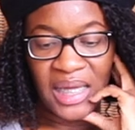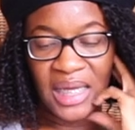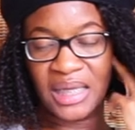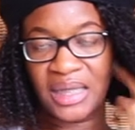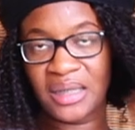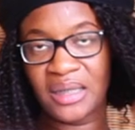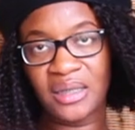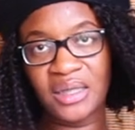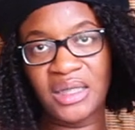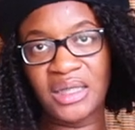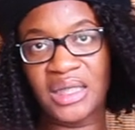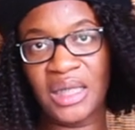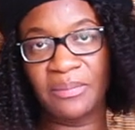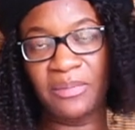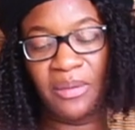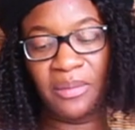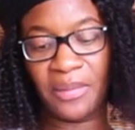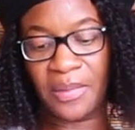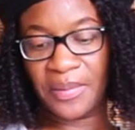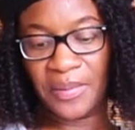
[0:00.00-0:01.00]
then he's like,
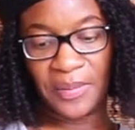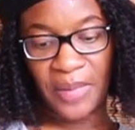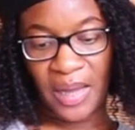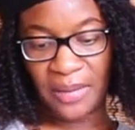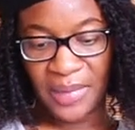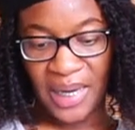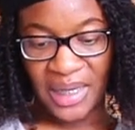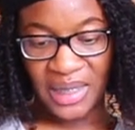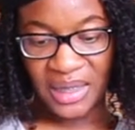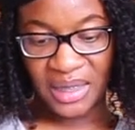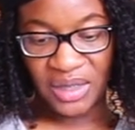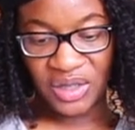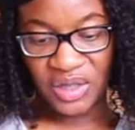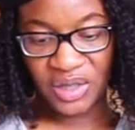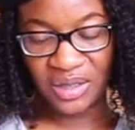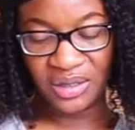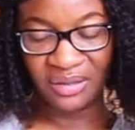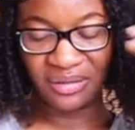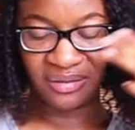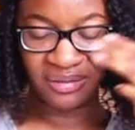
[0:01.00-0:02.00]
but my mind could
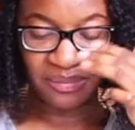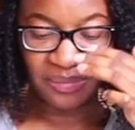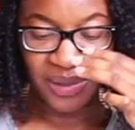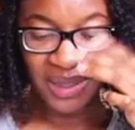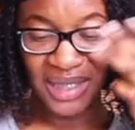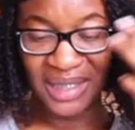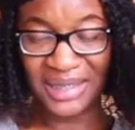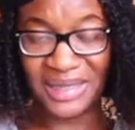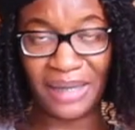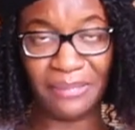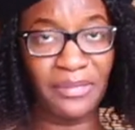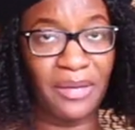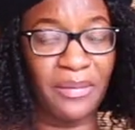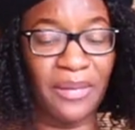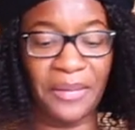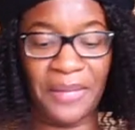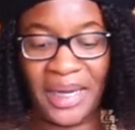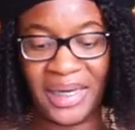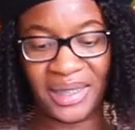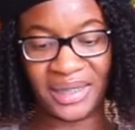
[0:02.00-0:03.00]
change. But then he's like, but
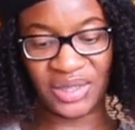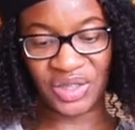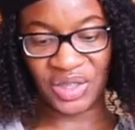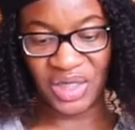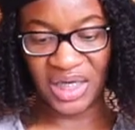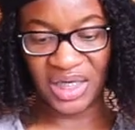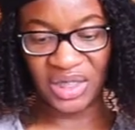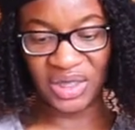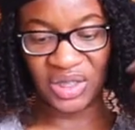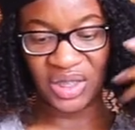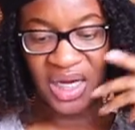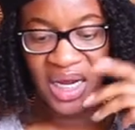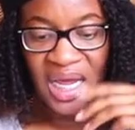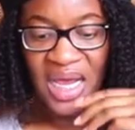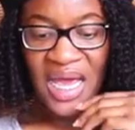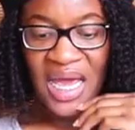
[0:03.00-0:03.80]
my mind could change.